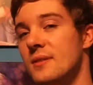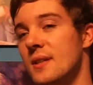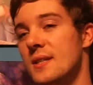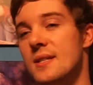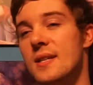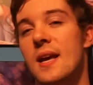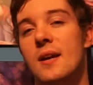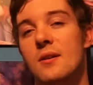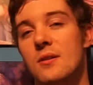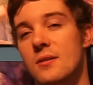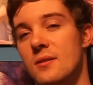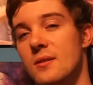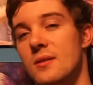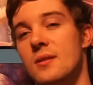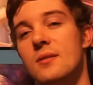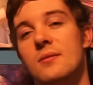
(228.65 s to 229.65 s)
Because that
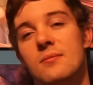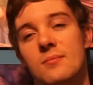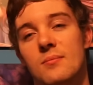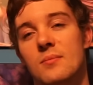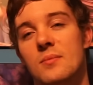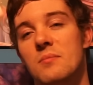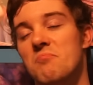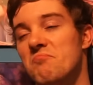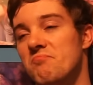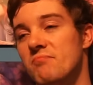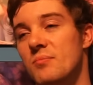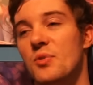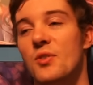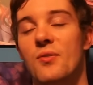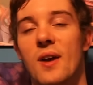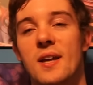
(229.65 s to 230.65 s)
could
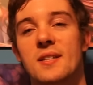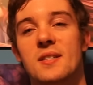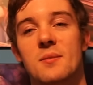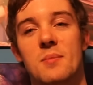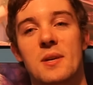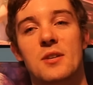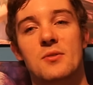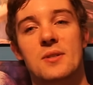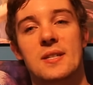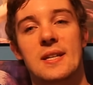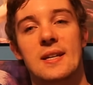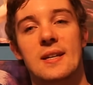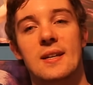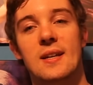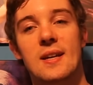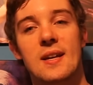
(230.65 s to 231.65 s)
provide some
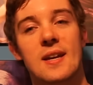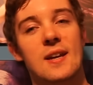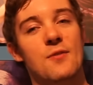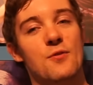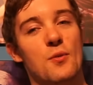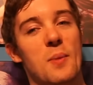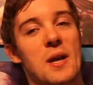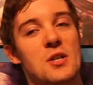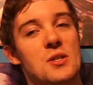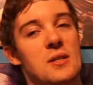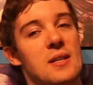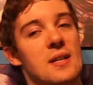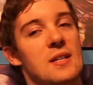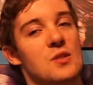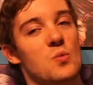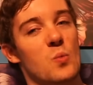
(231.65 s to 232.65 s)
interesting information
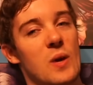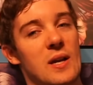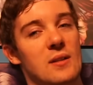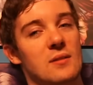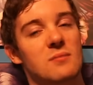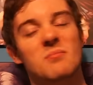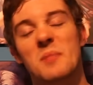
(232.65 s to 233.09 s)
as well.